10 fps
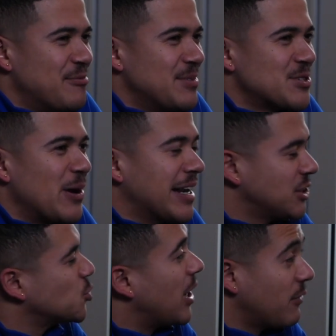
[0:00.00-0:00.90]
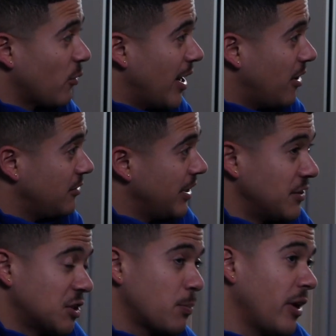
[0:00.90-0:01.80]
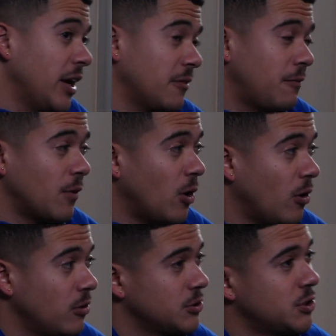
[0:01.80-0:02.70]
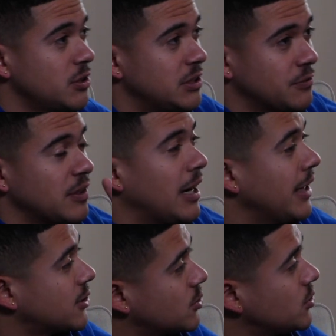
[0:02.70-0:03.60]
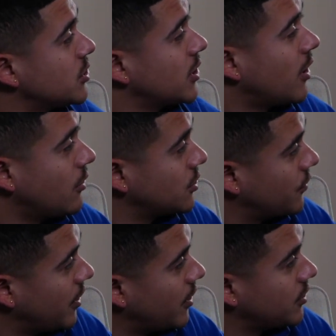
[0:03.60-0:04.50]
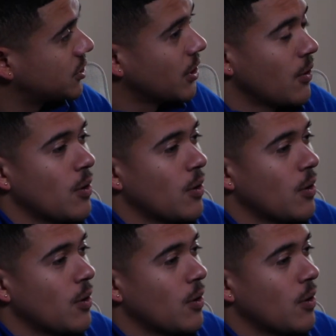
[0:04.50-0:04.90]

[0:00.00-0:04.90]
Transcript: So I get to travel around in the spring and fall to different high schools and college fairs.